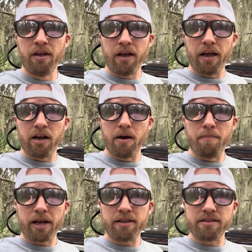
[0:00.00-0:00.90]
and
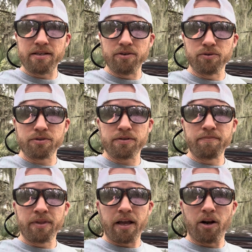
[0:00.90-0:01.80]
make these deals,
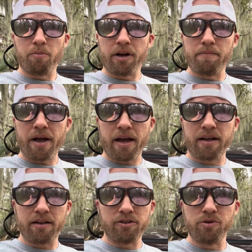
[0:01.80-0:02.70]
and I'll bring them back,
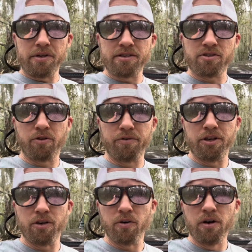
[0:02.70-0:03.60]
and I'll do an install
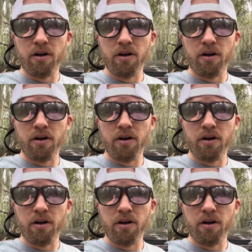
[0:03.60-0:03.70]
video